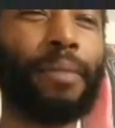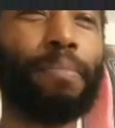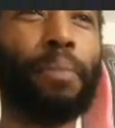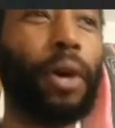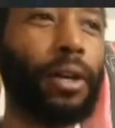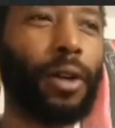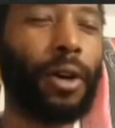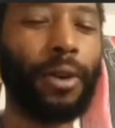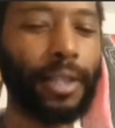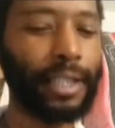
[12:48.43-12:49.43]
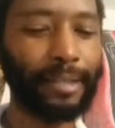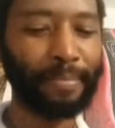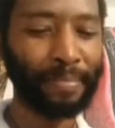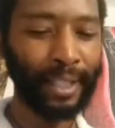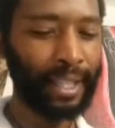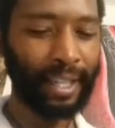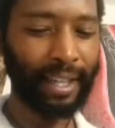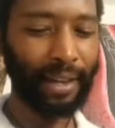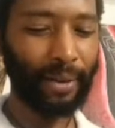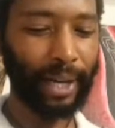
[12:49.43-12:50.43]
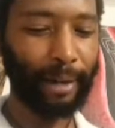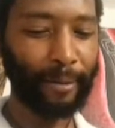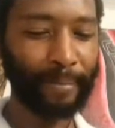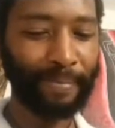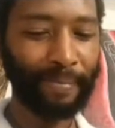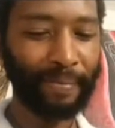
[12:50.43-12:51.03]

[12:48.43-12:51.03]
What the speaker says: boiled corn and wow.